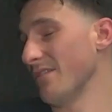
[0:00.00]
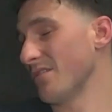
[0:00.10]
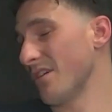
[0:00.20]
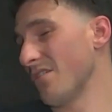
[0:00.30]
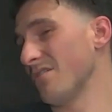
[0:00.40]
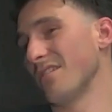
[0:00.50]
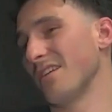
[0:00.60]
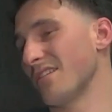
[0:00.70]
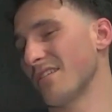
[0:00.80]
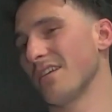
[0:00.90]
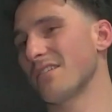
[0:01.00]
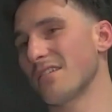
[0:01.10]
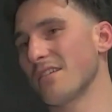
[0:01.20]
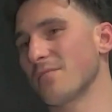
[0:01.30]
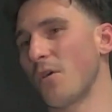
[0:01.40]
So
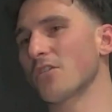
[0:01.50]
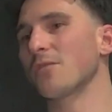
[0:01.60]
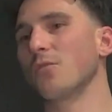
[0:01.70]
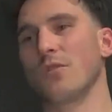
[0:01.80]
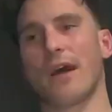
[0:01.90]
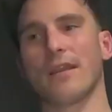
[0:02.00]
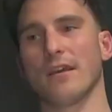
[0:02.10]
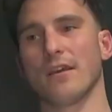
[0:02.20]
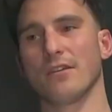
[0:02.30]
it's possible that,